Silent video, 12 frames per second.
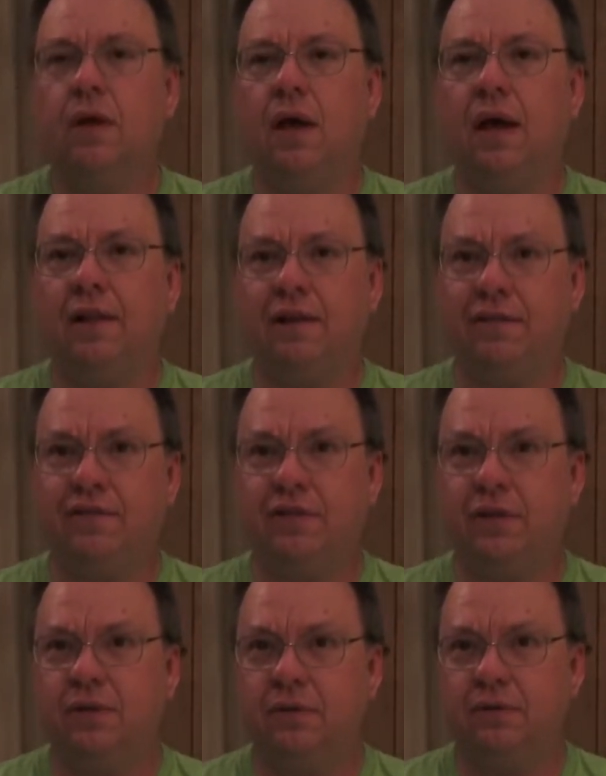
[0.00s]
I
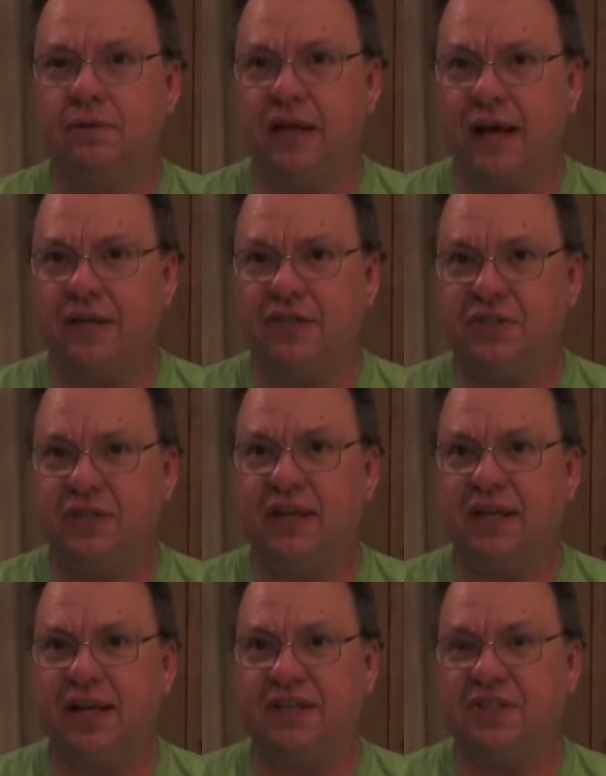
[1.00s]
left Dodge
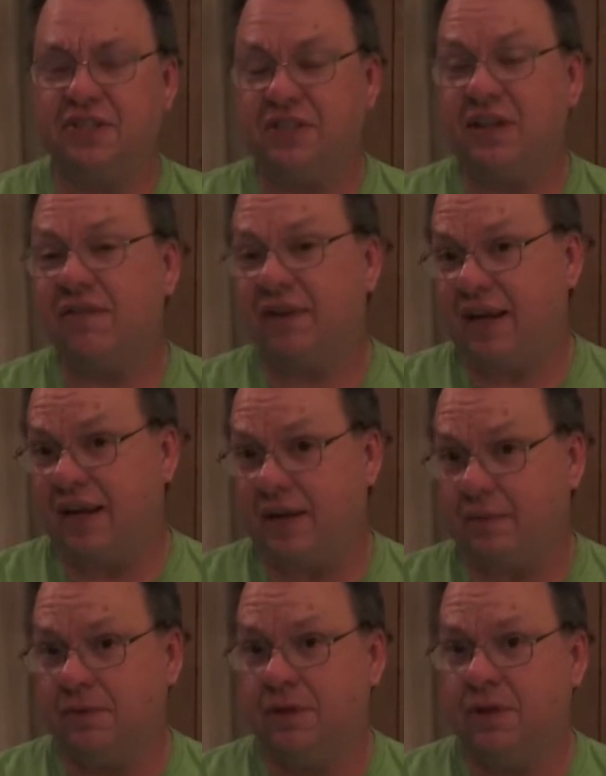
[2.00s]
City at 7 a.m.